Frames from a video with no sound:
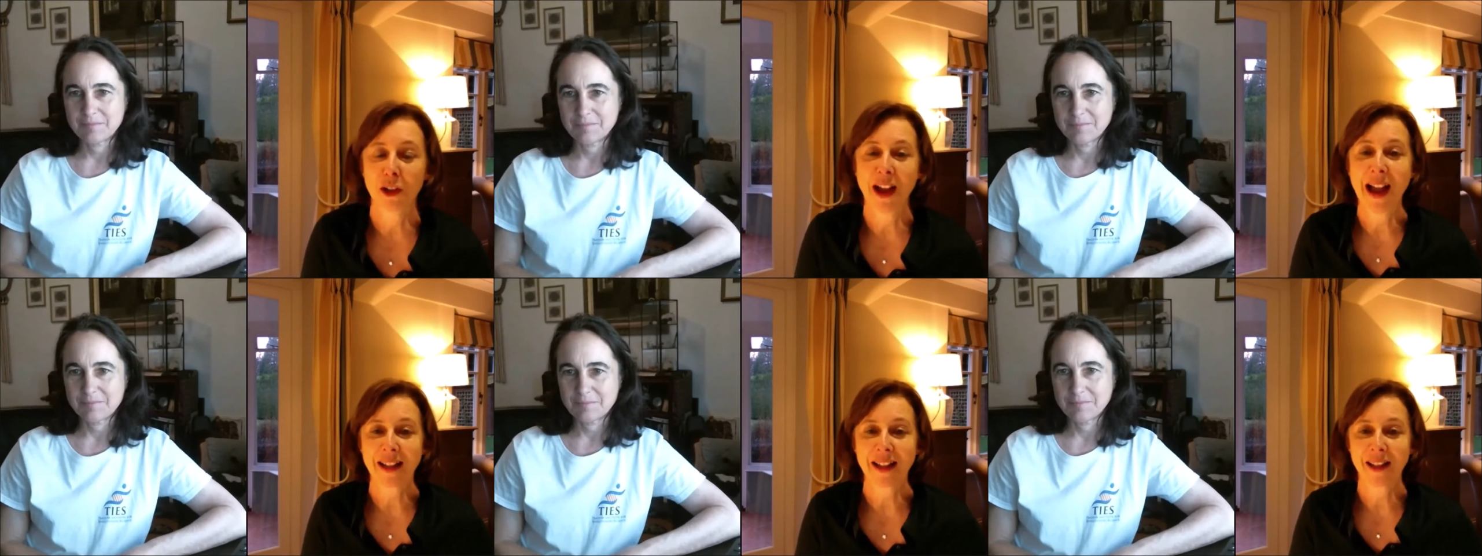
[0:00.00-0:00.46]

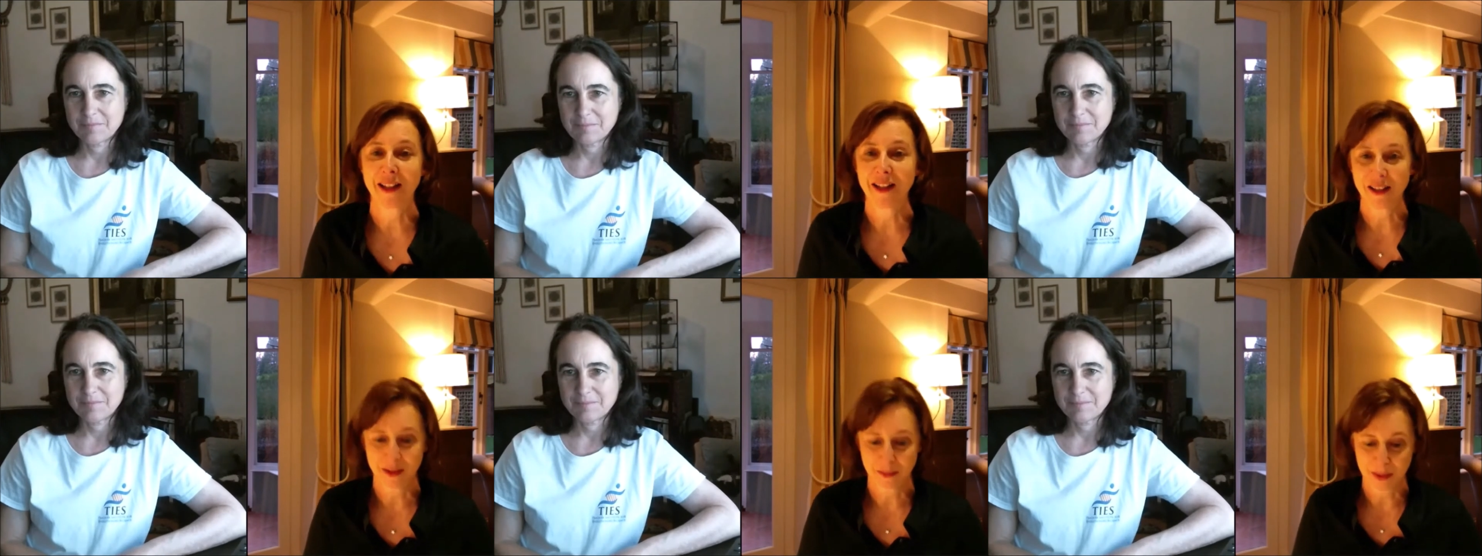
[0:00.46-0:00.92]

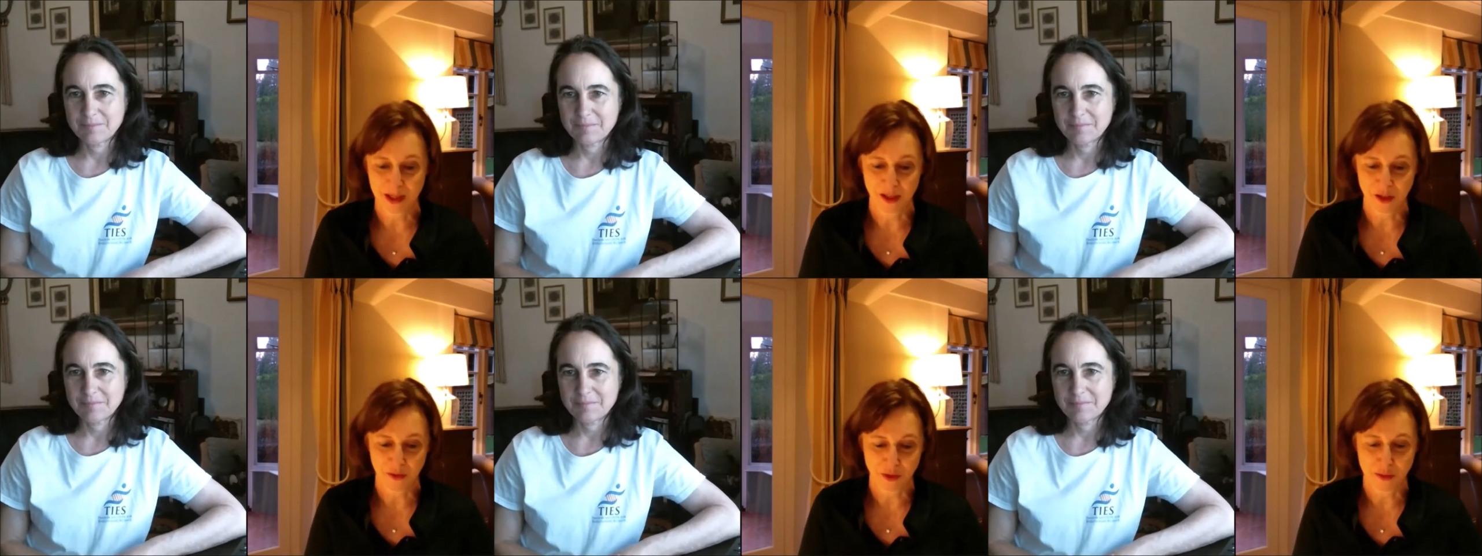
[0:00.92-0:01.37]
Speaker 1: accent because
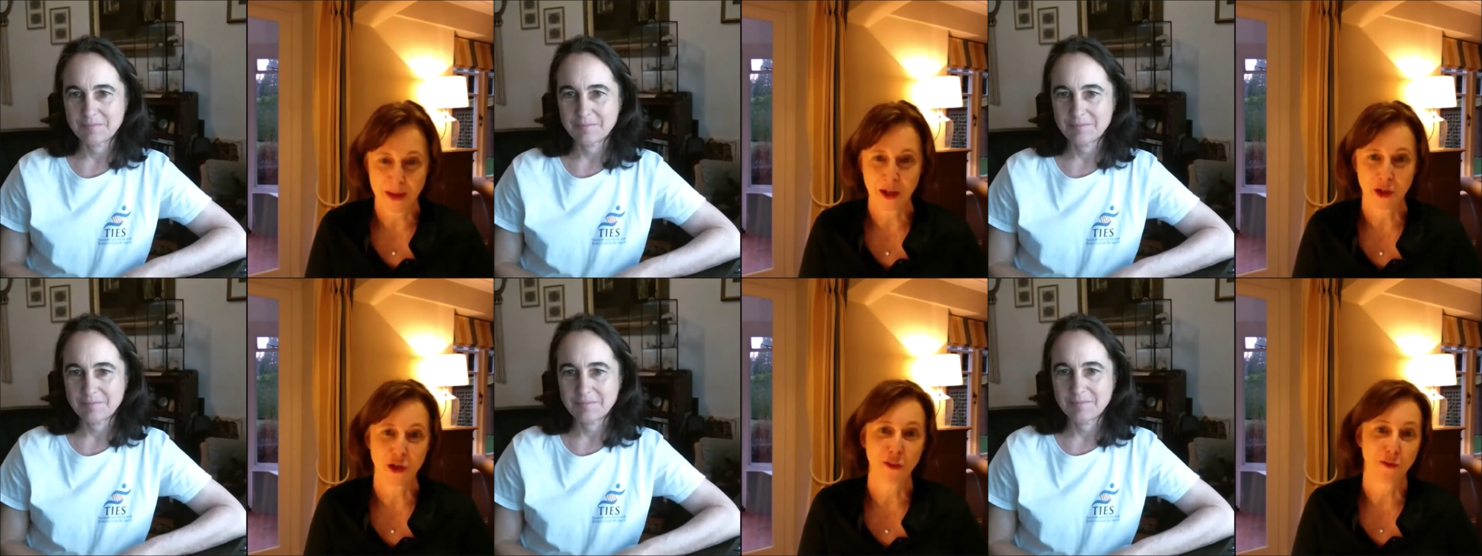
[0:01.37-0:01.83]
of the
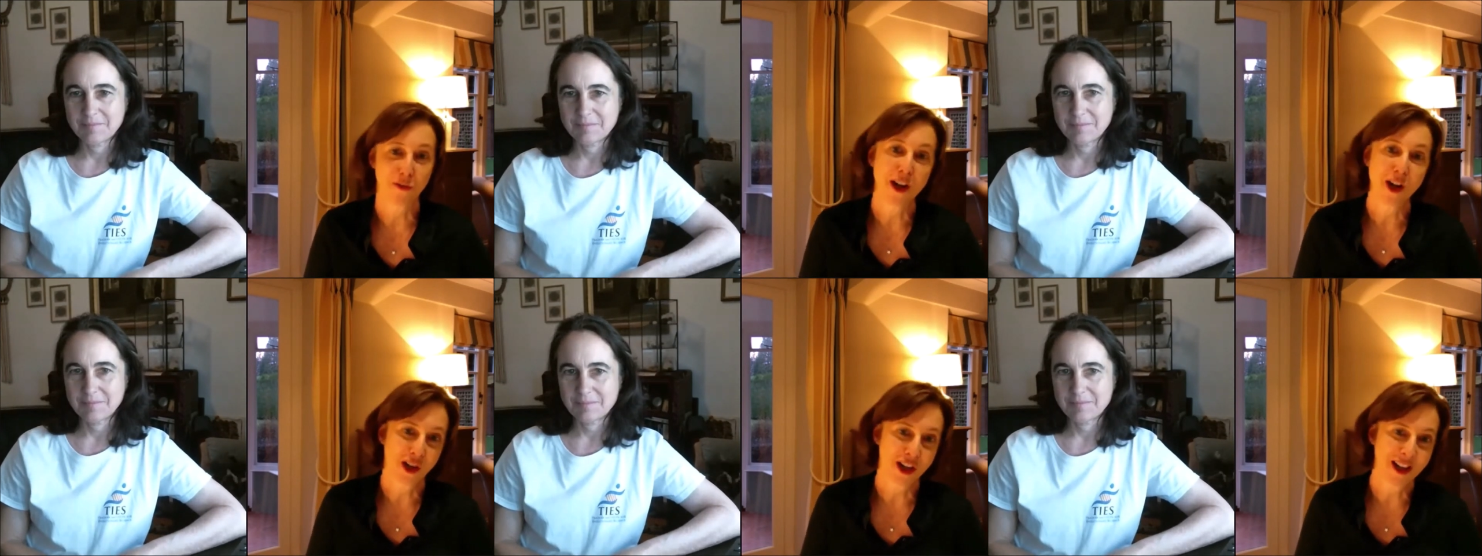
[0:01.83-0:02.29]
mixture of
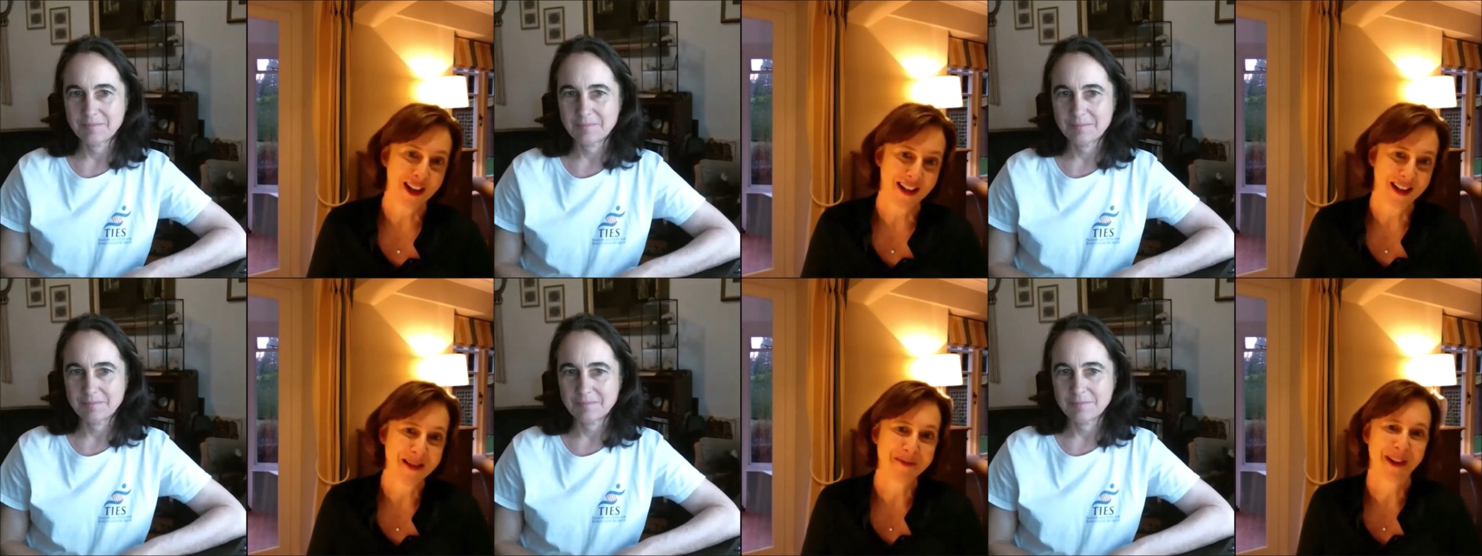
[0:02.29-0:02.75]

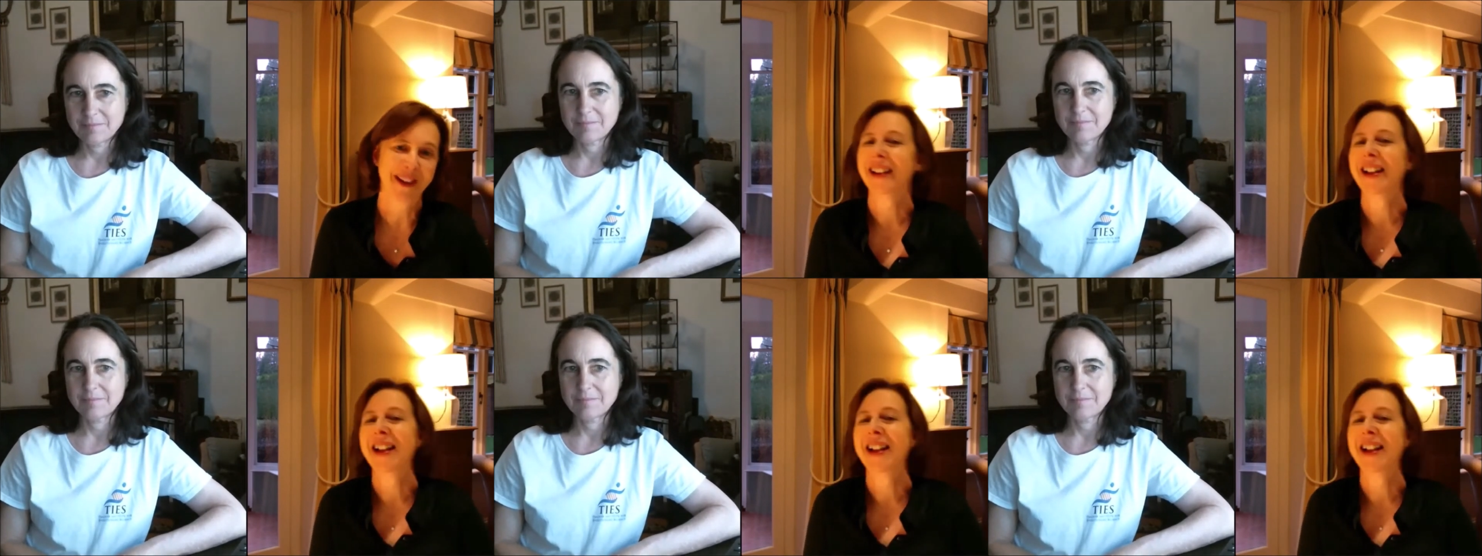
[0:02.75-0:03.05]
French-Canadian, but